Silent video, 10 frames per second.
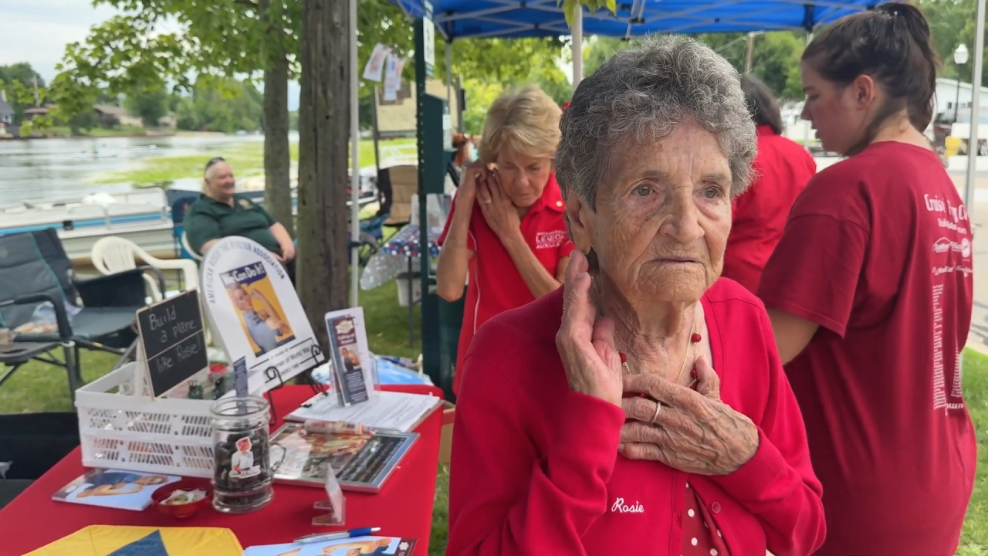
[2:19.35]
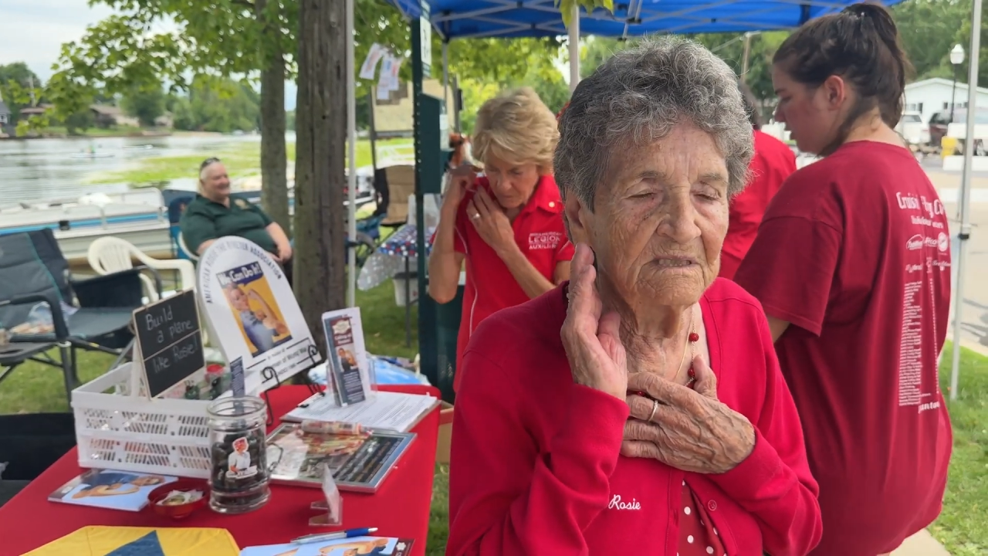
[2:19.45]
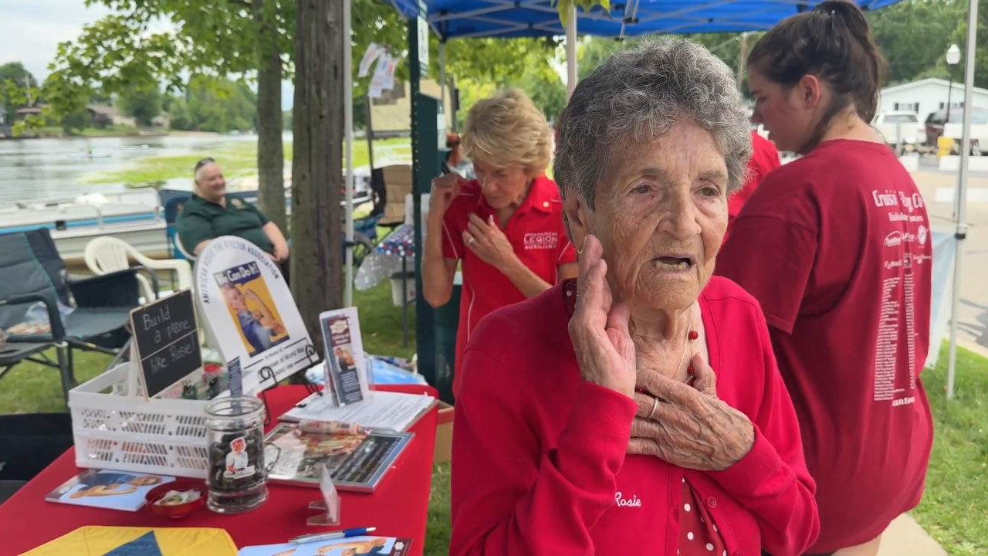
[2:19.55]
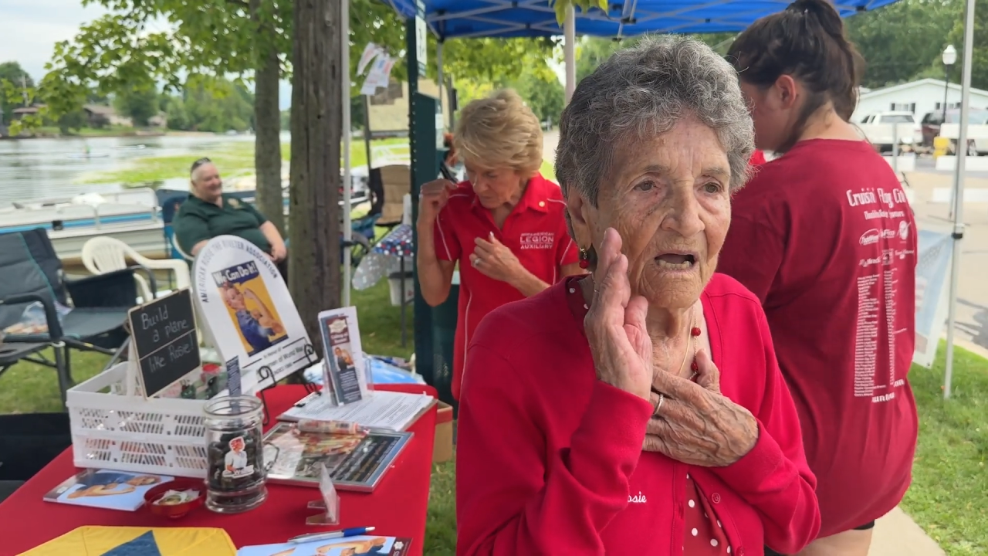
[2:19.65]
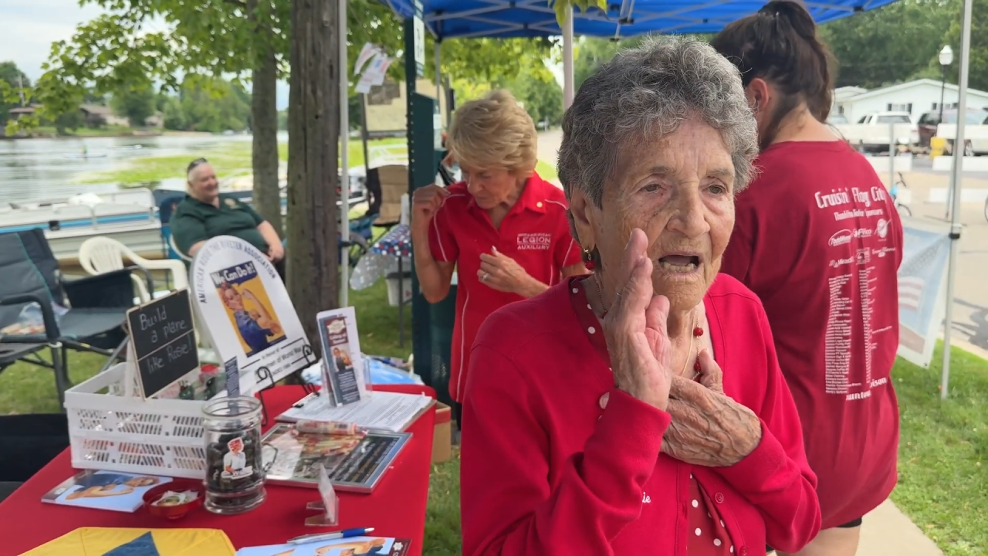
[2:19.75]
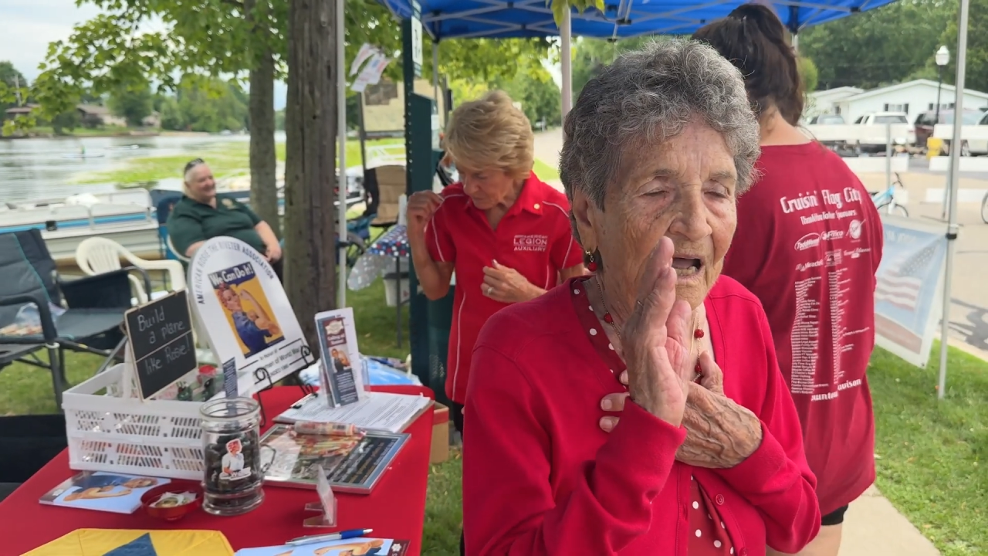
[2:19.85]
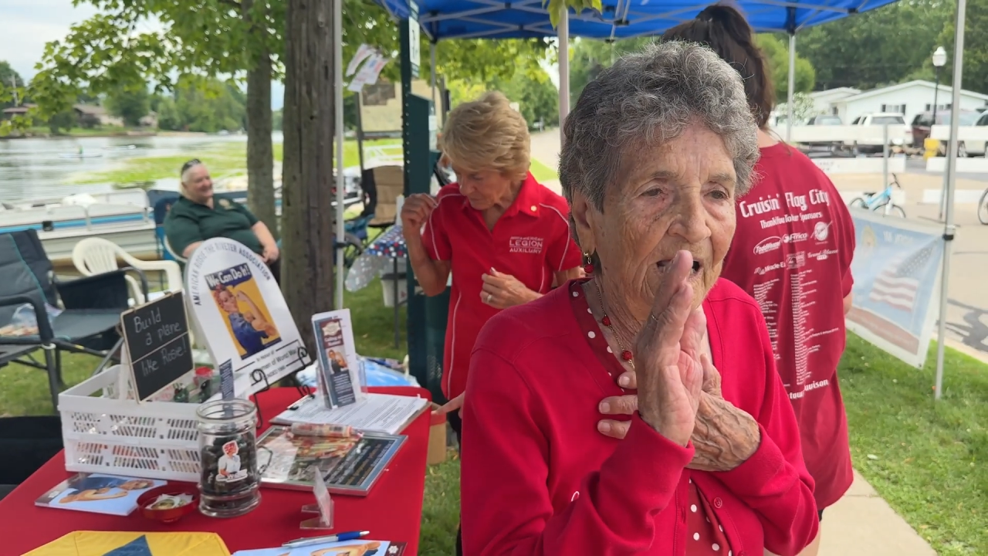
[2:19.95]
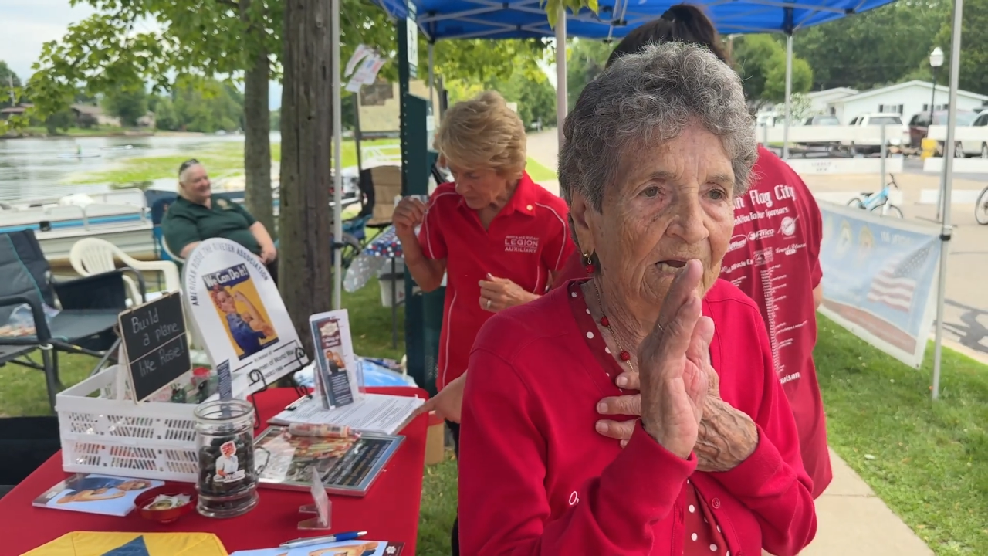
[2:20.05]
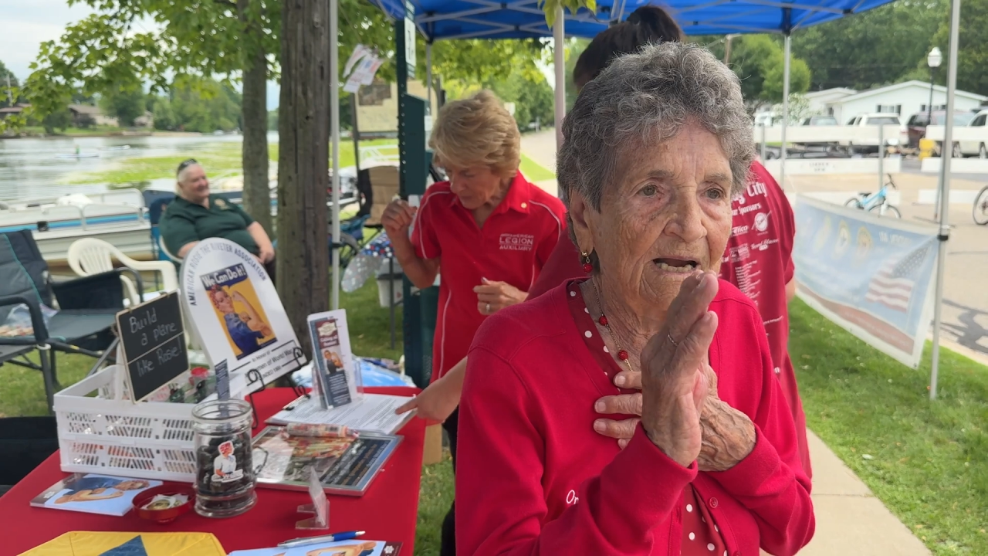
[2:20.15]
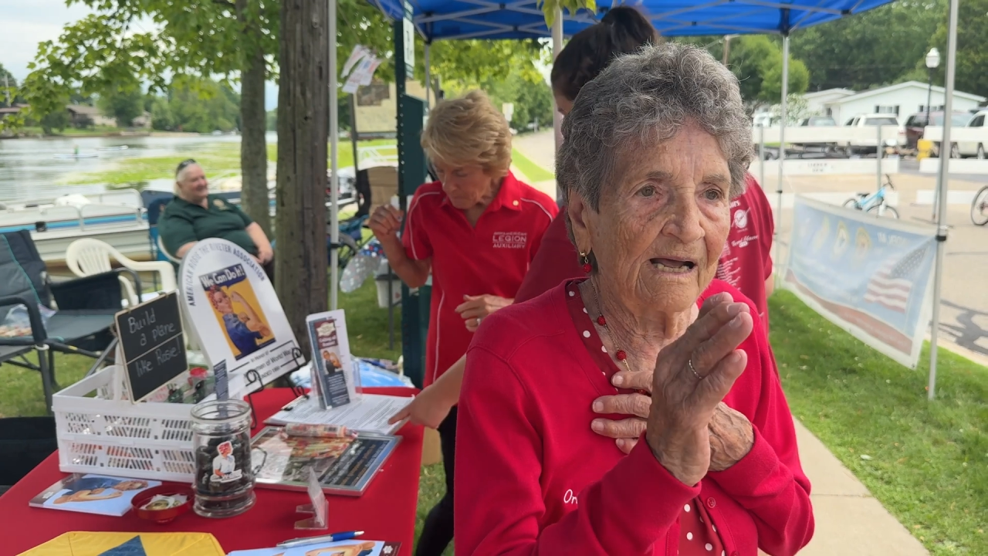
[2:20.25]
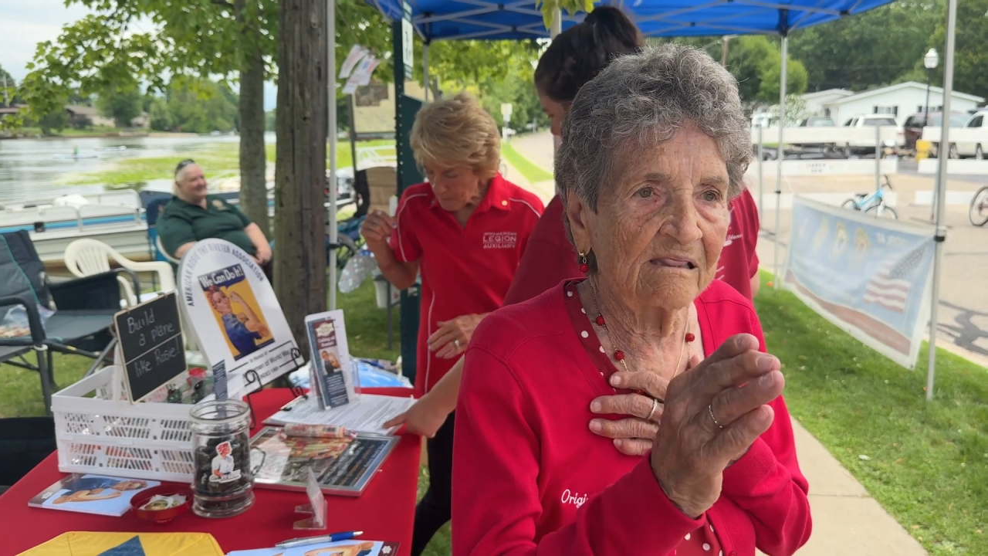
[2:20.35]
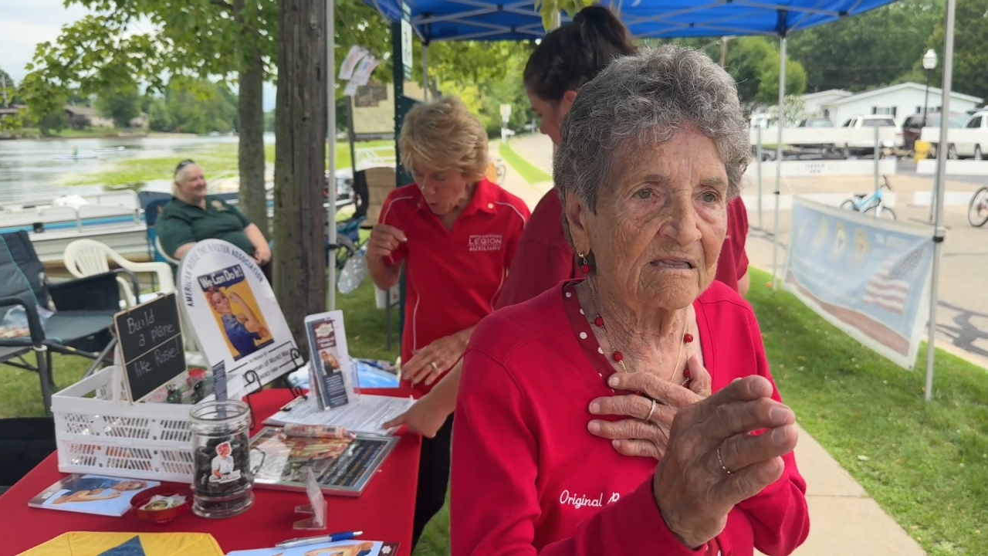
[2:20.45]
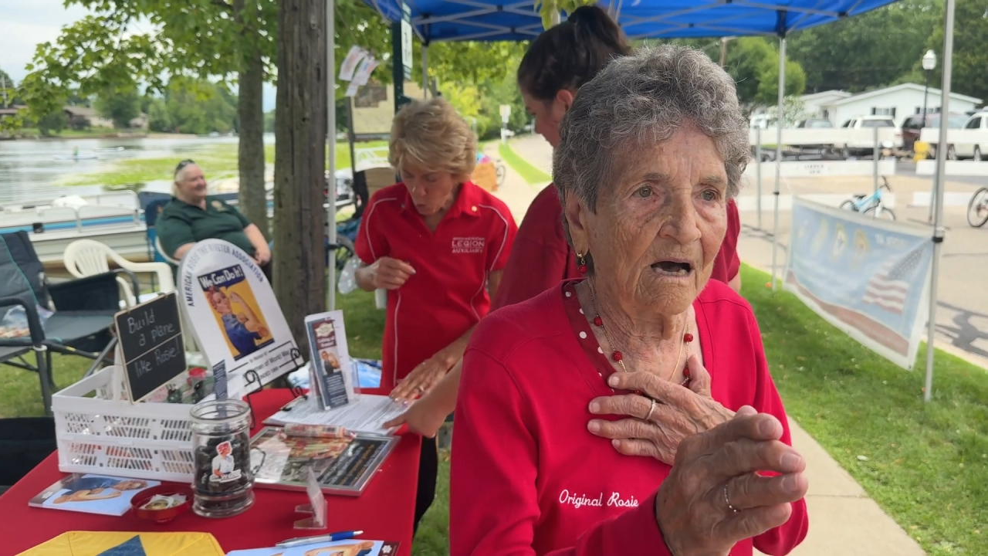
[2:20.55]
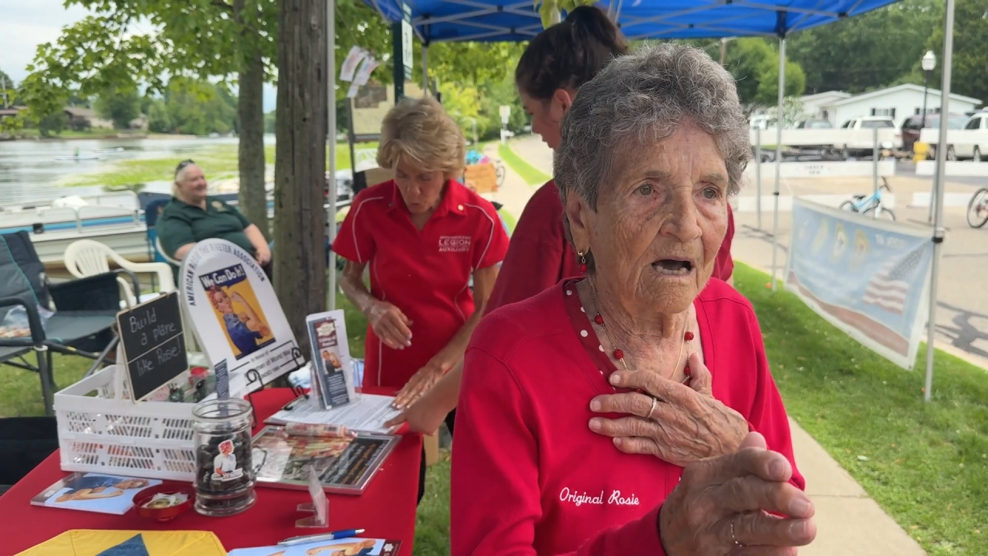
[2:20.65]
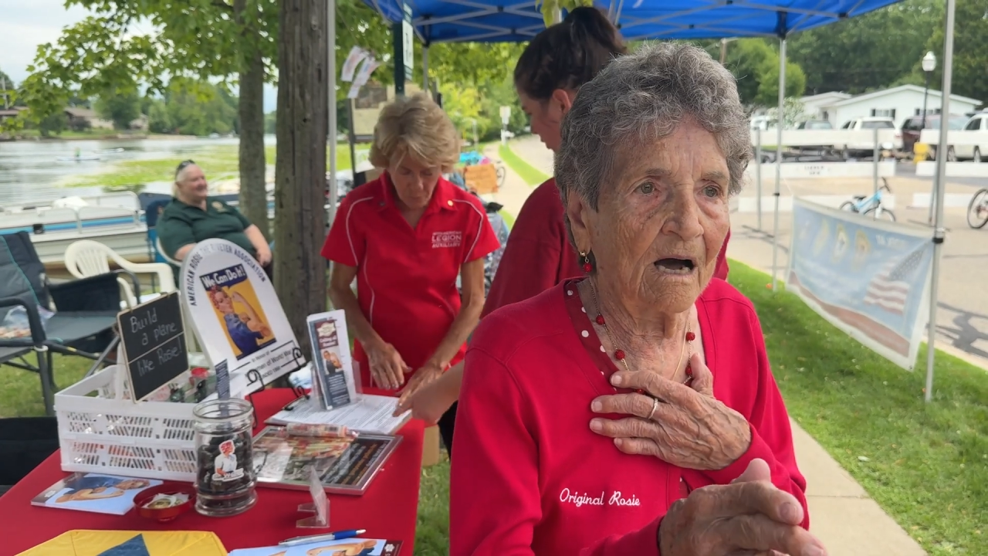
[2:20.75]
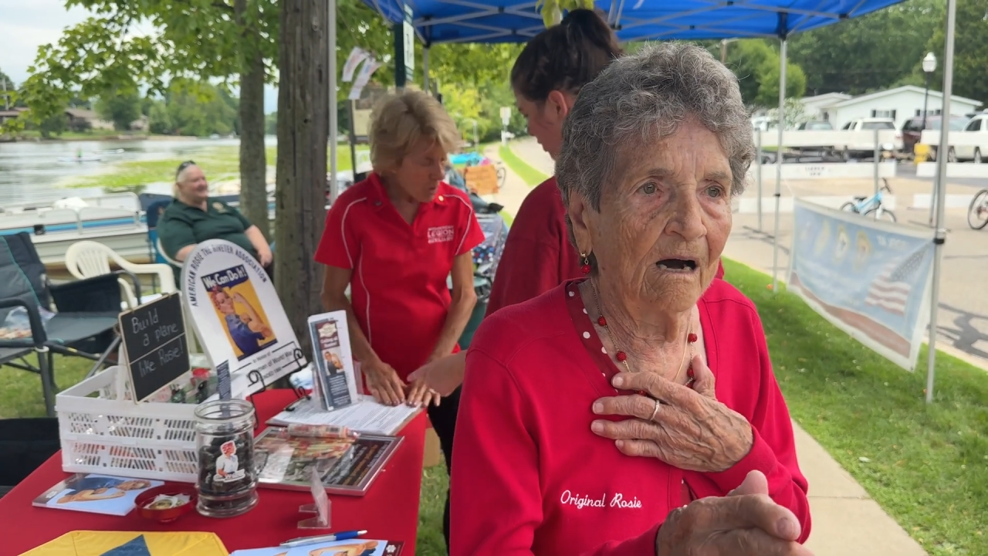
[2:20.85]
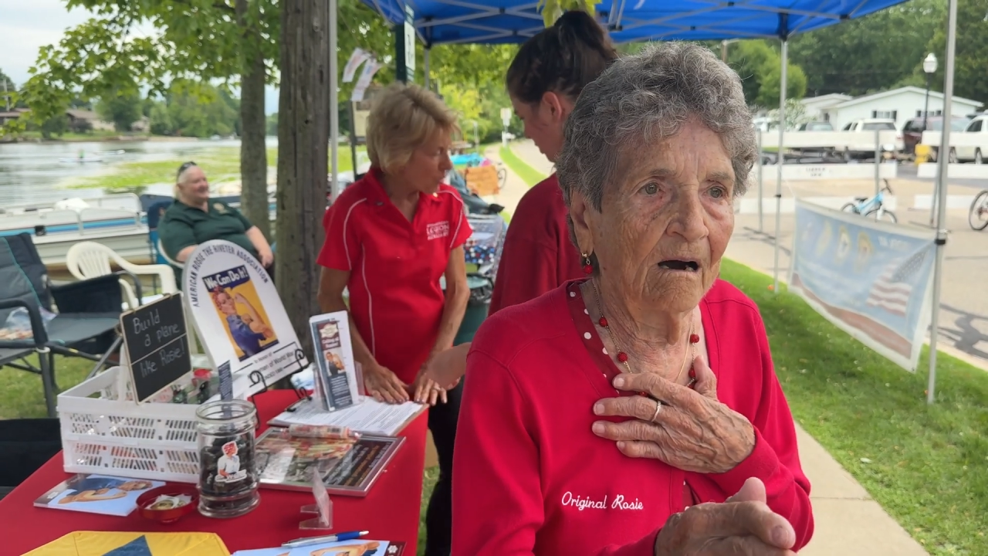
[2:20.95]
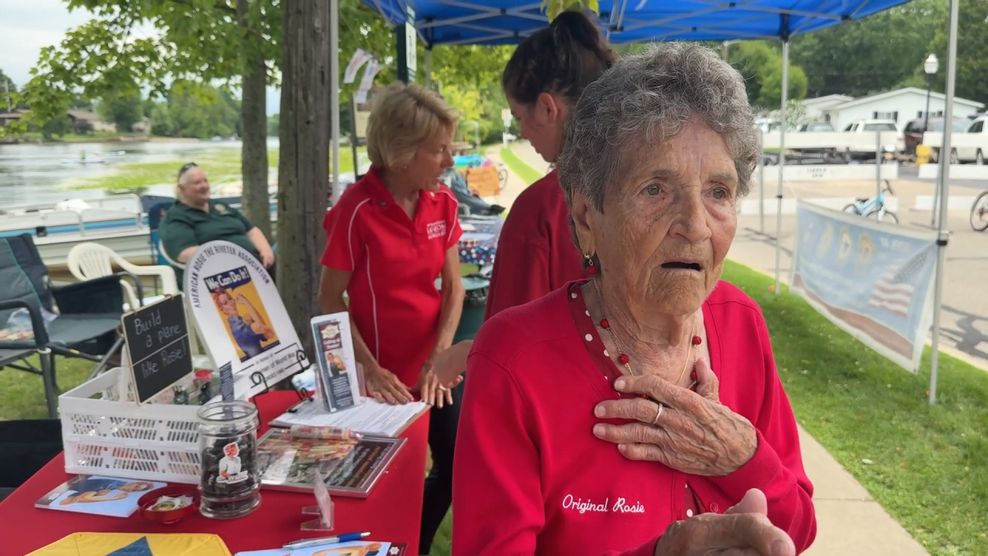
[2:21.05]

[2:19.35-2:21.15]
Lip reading: and I thought,